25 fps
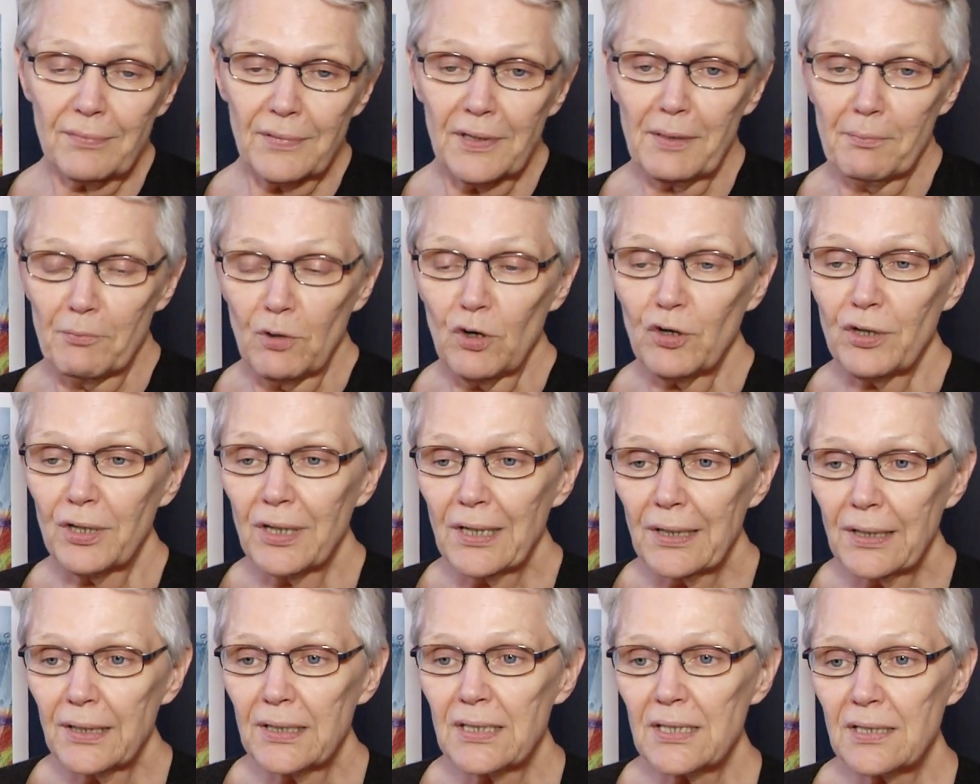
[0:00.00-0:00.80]
the
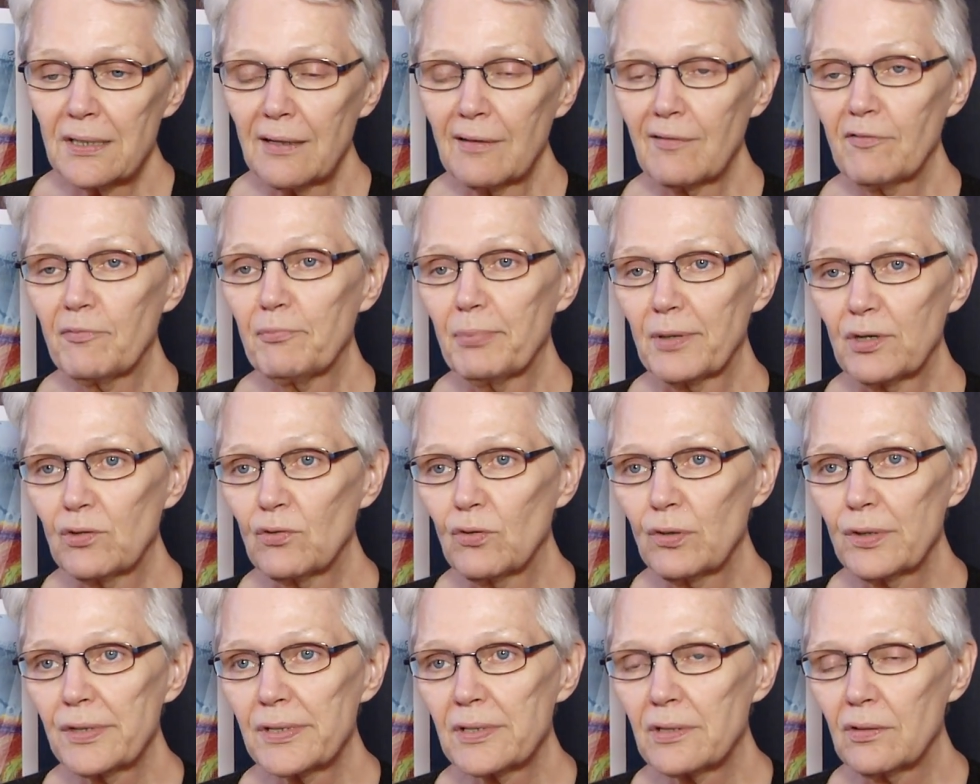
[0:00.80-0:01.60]
model itself, but
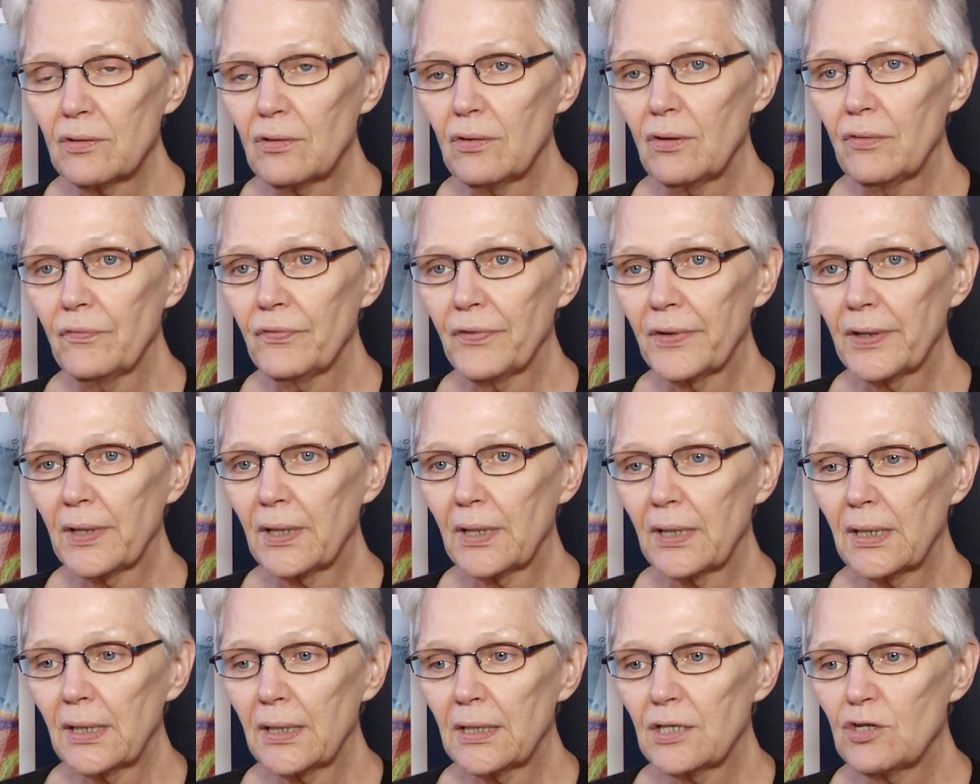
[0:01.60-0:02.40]
also on the
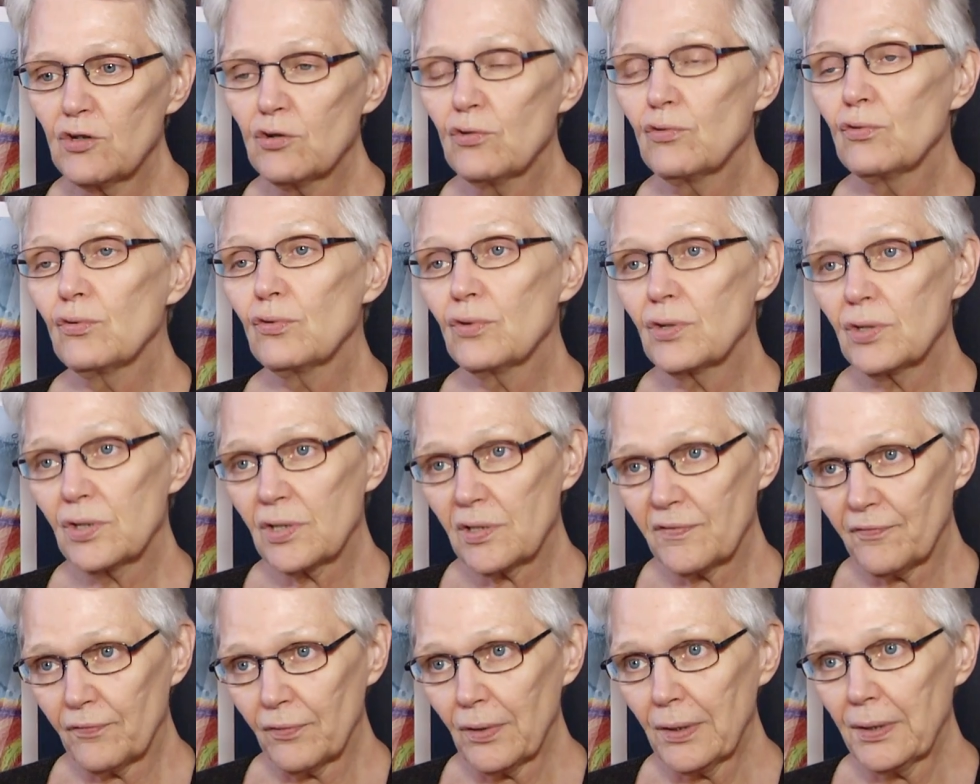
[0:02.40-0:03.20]

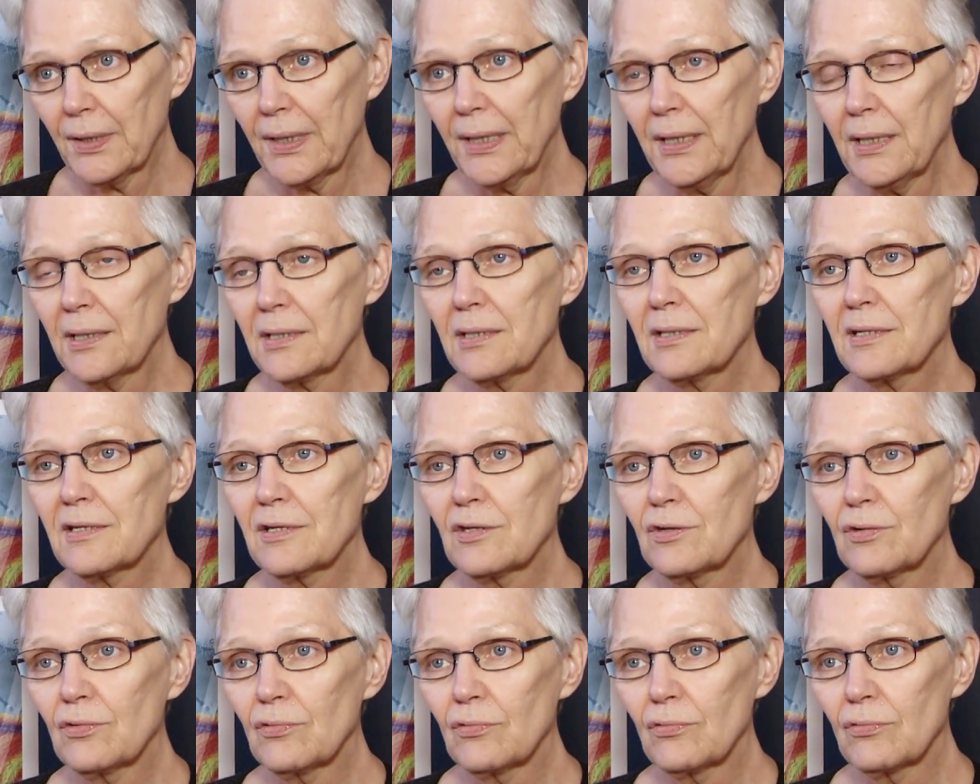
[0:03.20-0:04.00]
usefulness
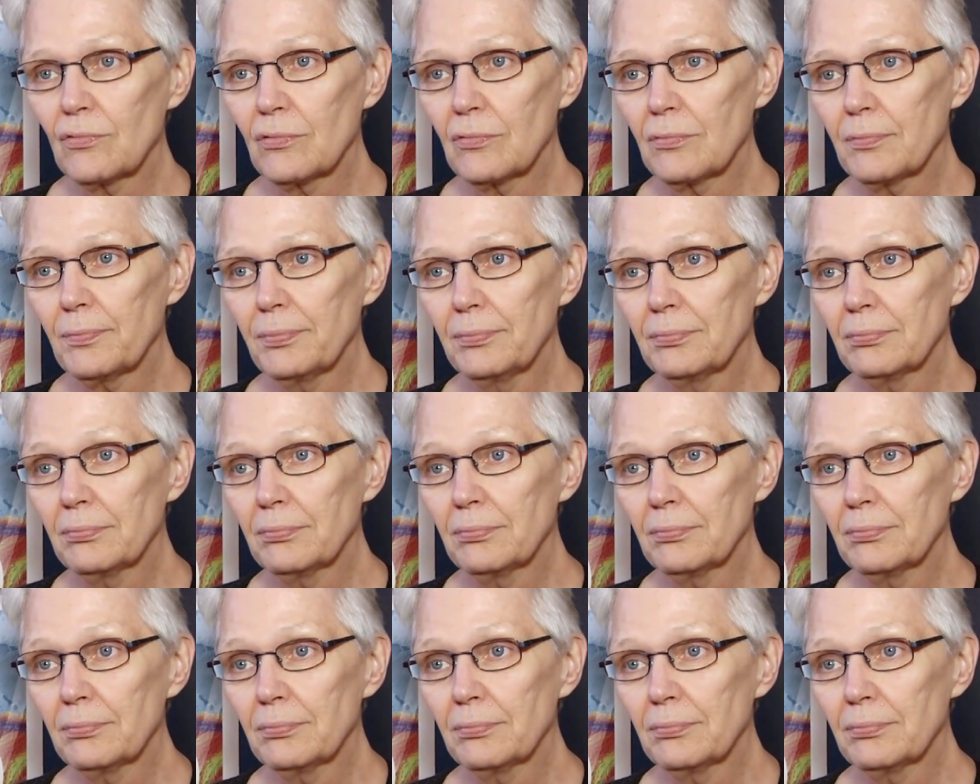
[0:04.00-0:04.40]
to